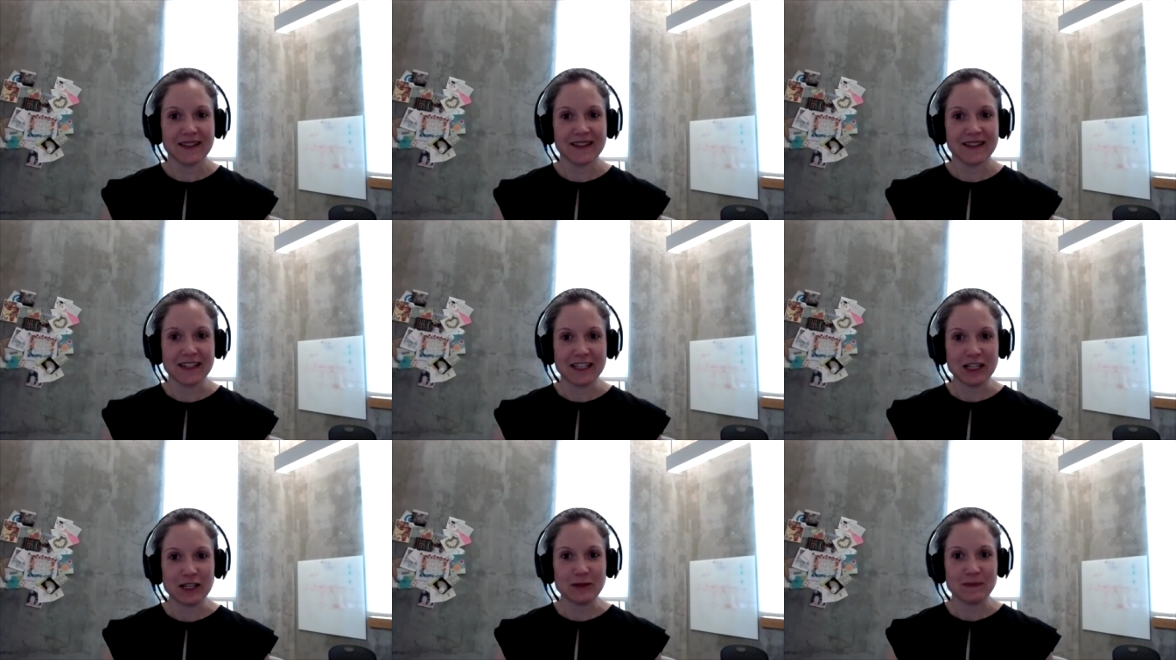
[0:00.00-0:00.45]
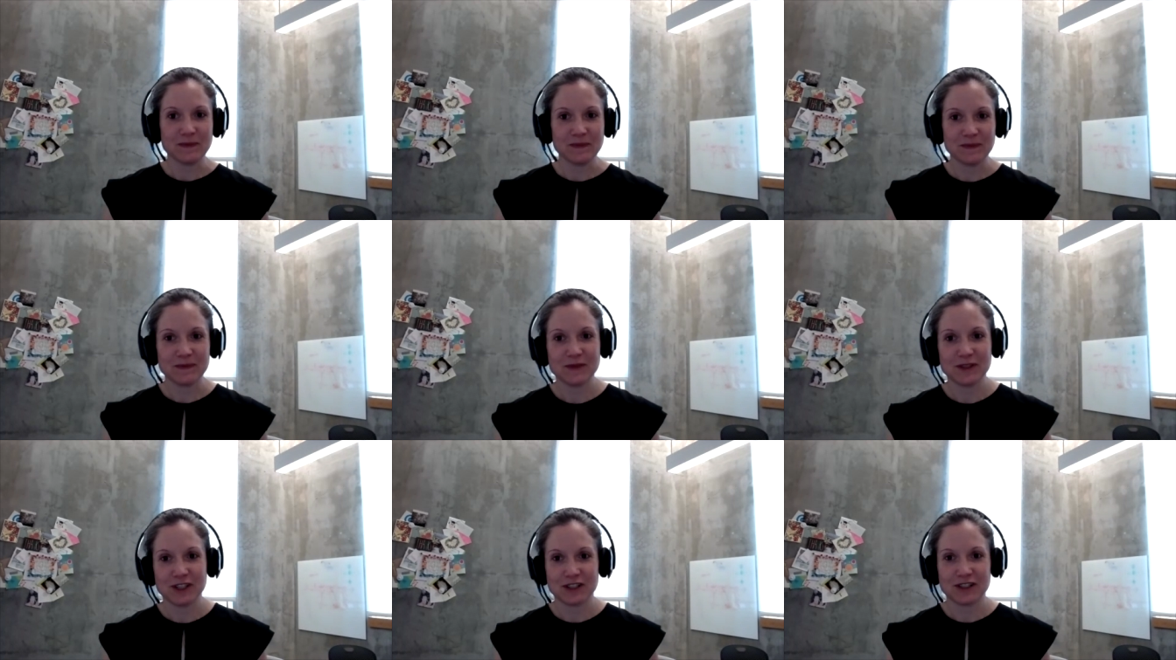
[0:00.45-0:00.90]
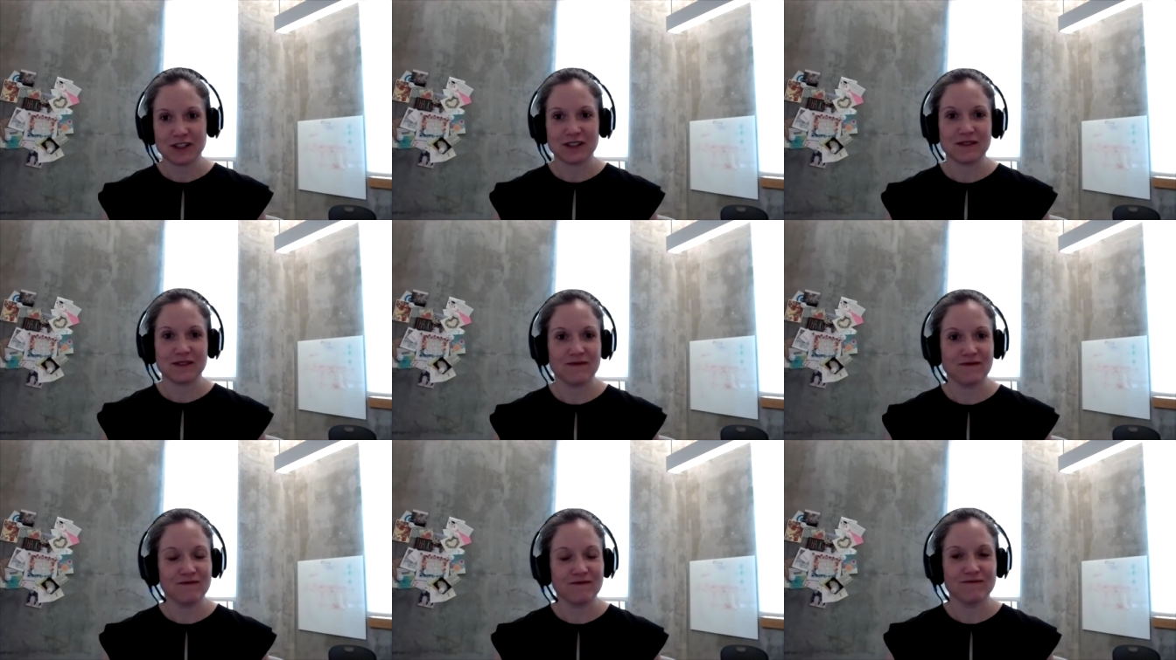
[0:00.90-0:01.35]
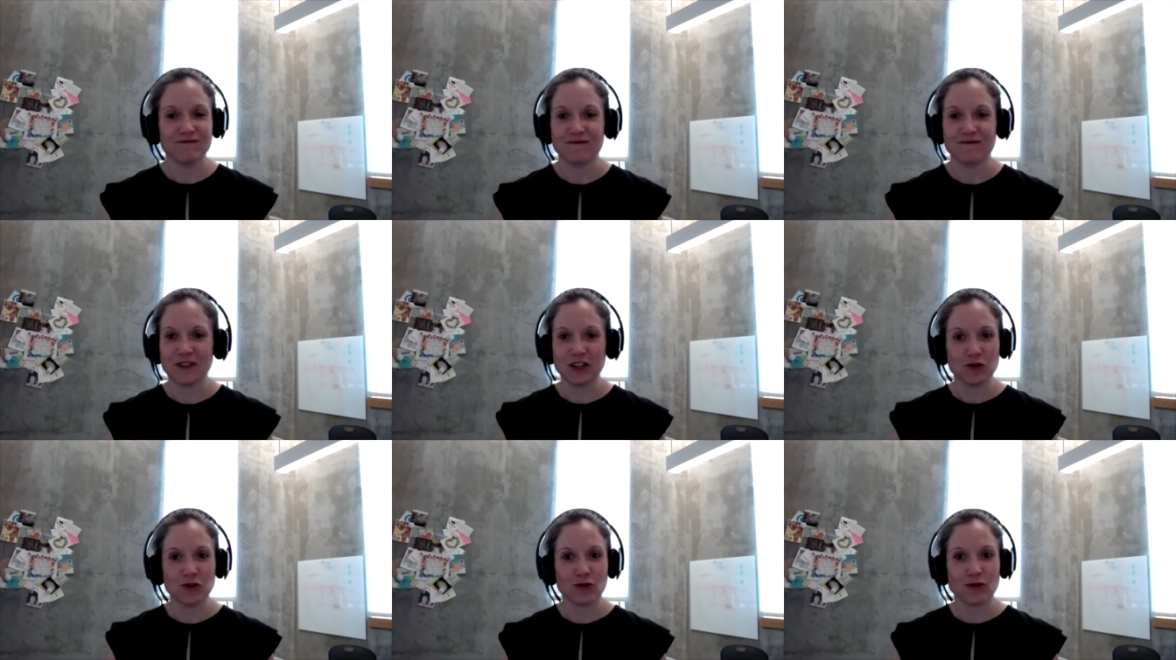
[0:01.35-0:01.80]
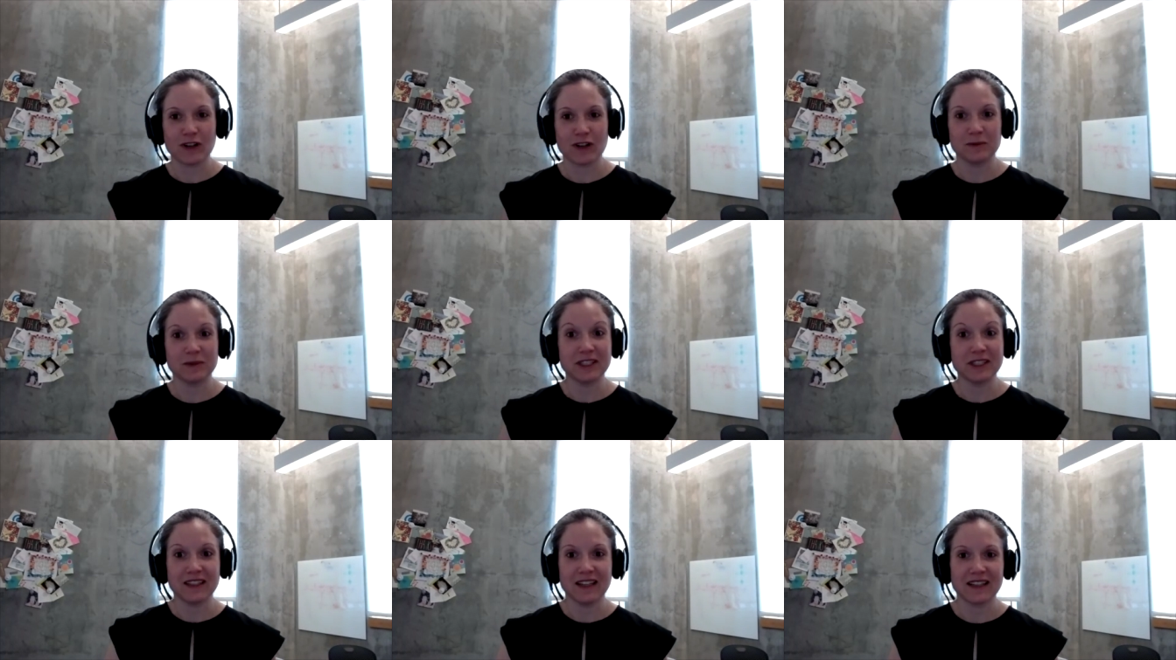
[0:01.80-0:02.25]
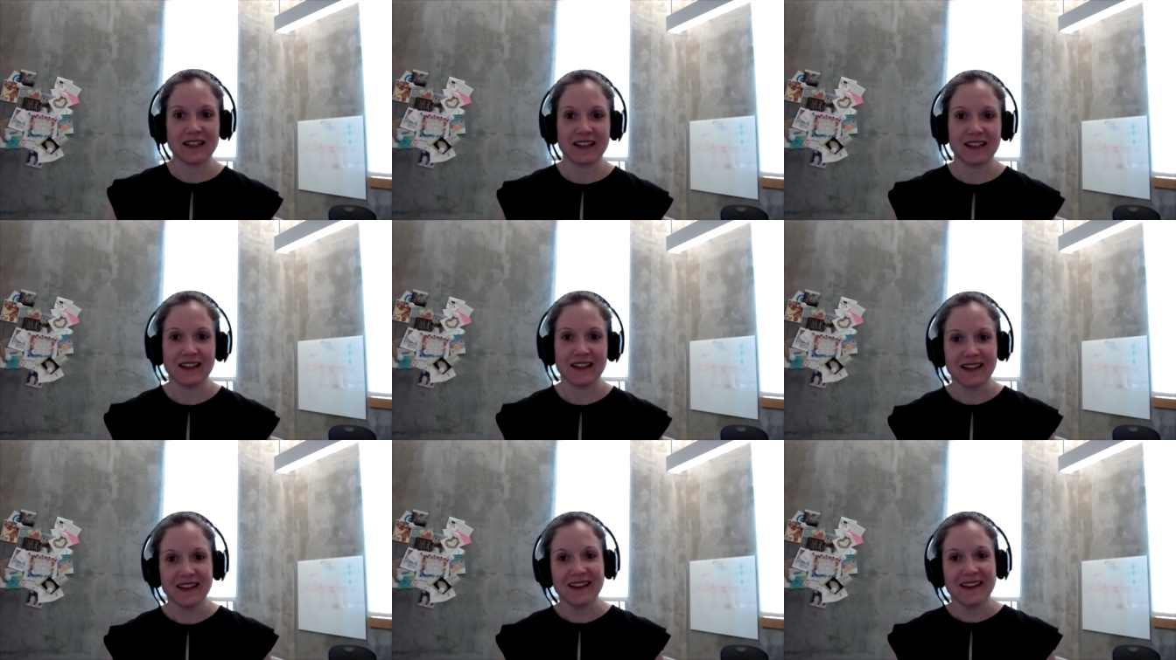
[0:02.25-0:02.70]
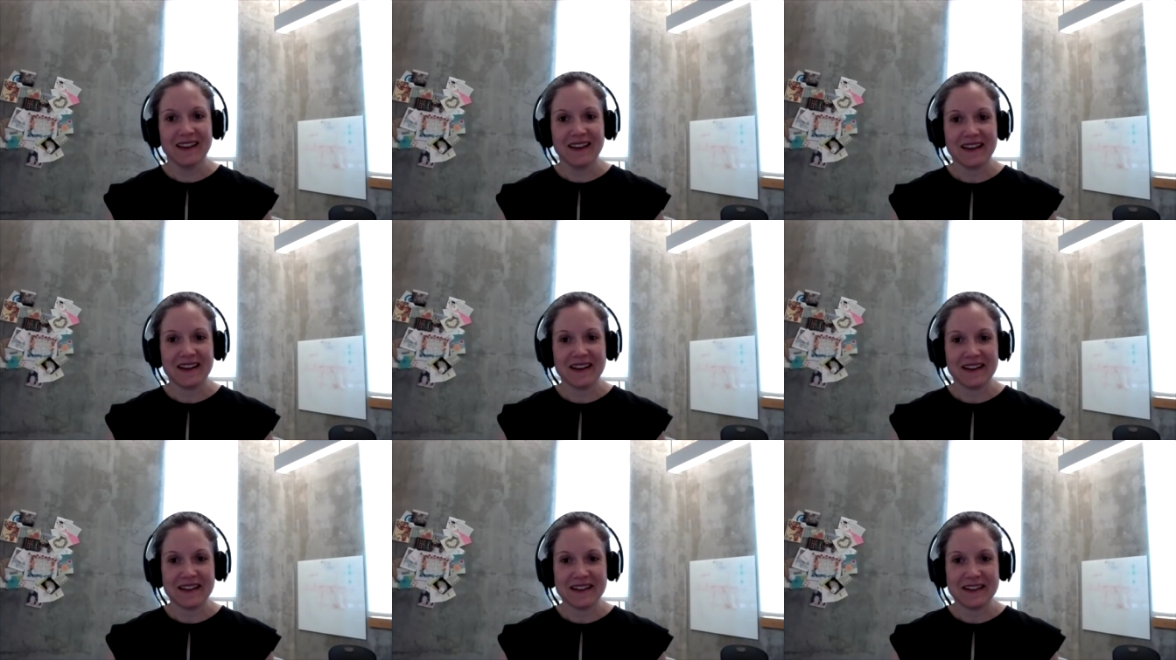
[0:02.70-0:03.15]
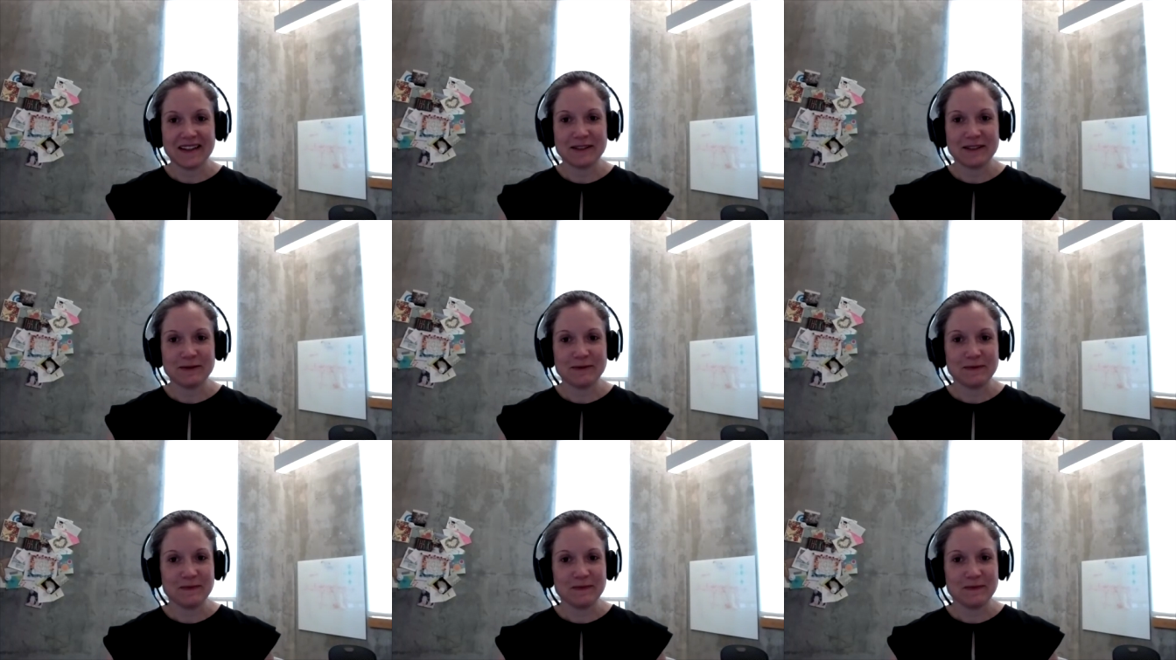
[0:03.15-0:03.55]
Uh, just incredibly lucky. Uh,